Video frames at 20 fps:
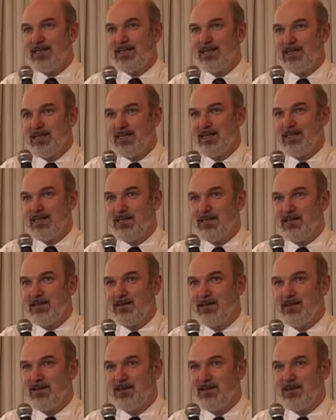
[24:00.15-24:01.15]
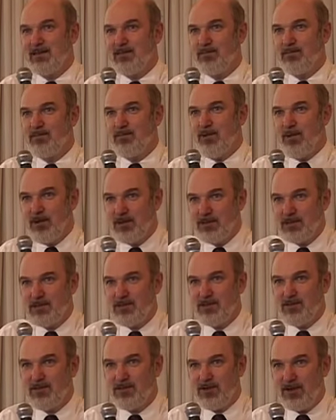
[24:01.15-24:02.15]
really
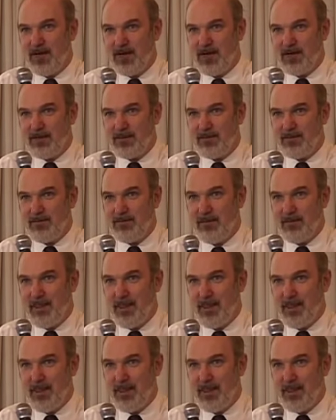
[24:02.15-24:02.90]
burns the Quran,